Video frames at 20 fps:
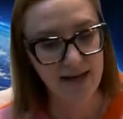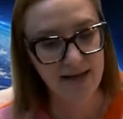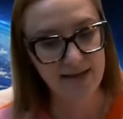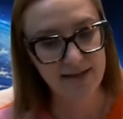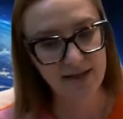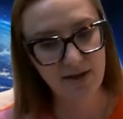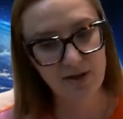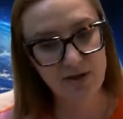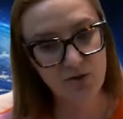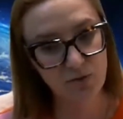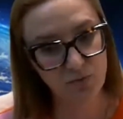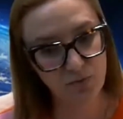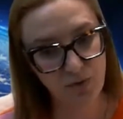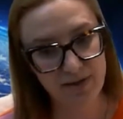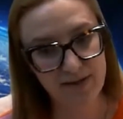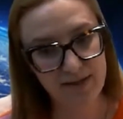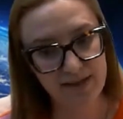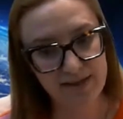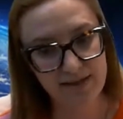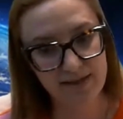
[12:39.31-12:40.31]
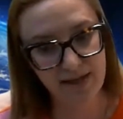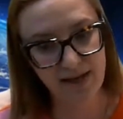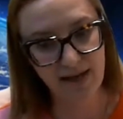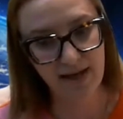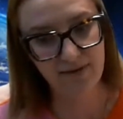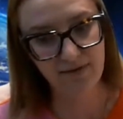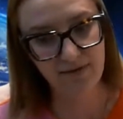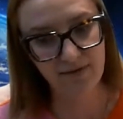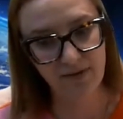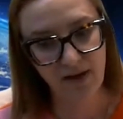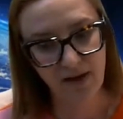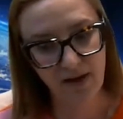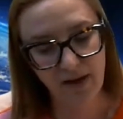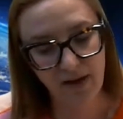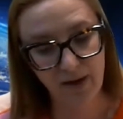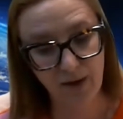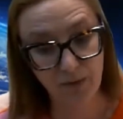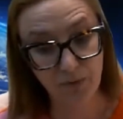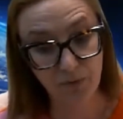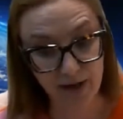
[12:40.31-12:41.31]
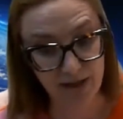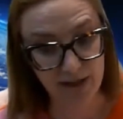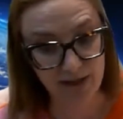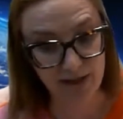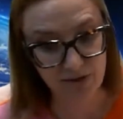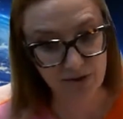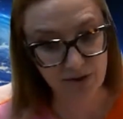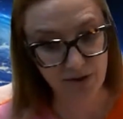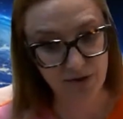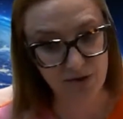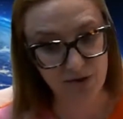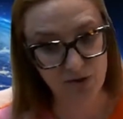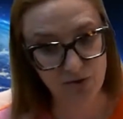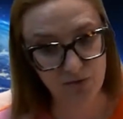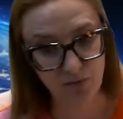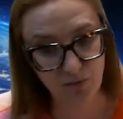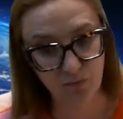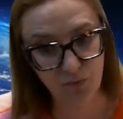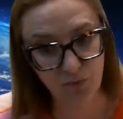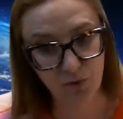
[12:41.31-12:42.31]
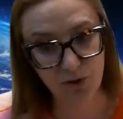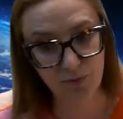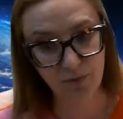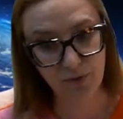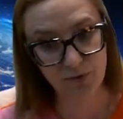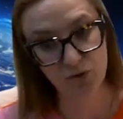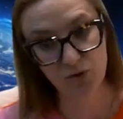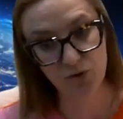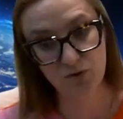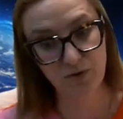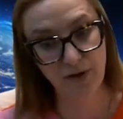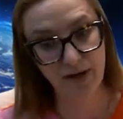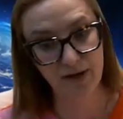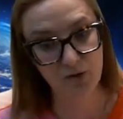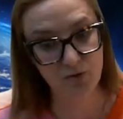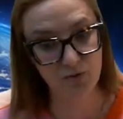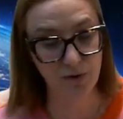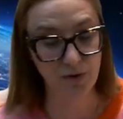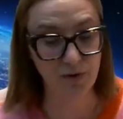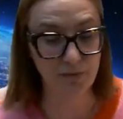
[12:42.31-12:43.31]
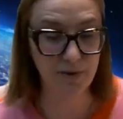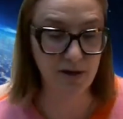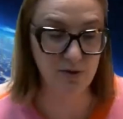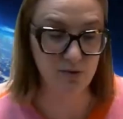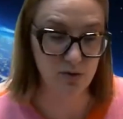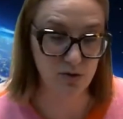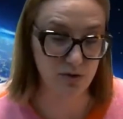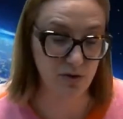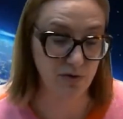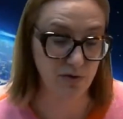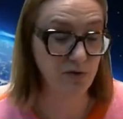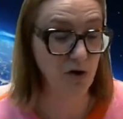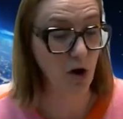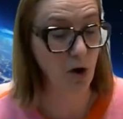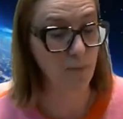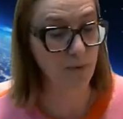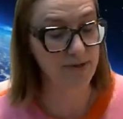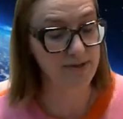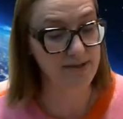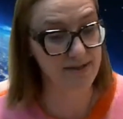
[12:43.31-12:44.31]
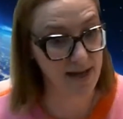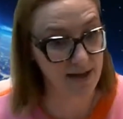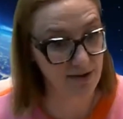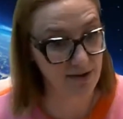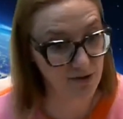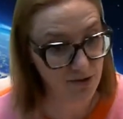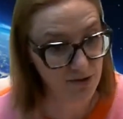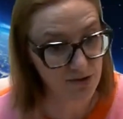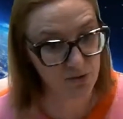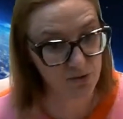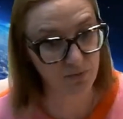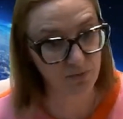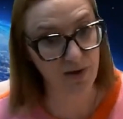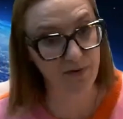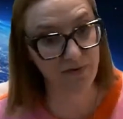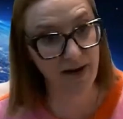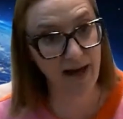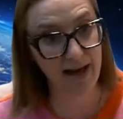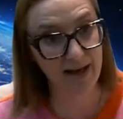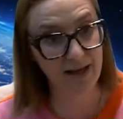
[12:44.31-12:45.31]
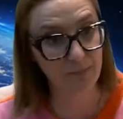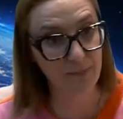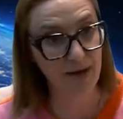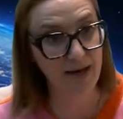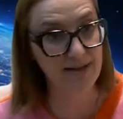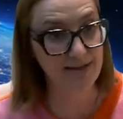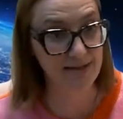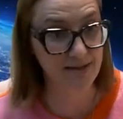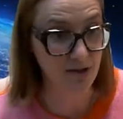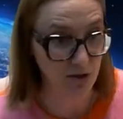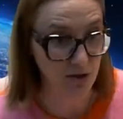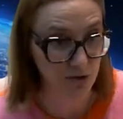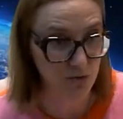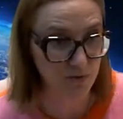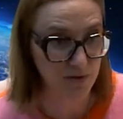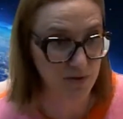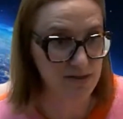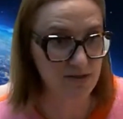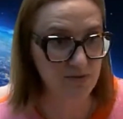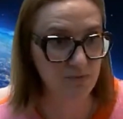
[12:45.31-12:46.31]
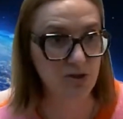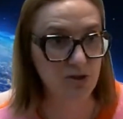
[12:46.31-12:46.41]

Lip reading: clearly to what extent the regulators would want to try to agree on sort of common standards with like-minded countries,